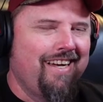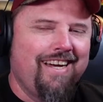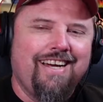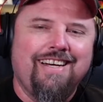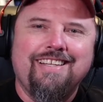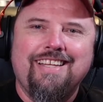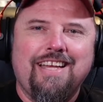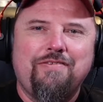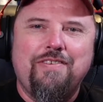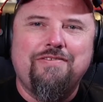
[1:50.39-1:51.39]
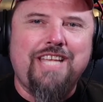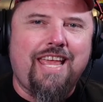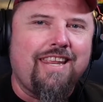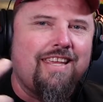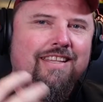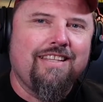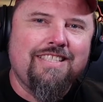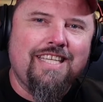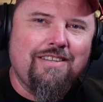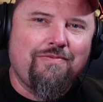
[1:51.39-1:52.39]
Uh, if you've seen it,
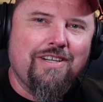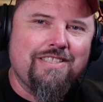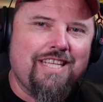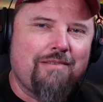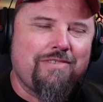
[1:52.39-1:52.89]
seen the first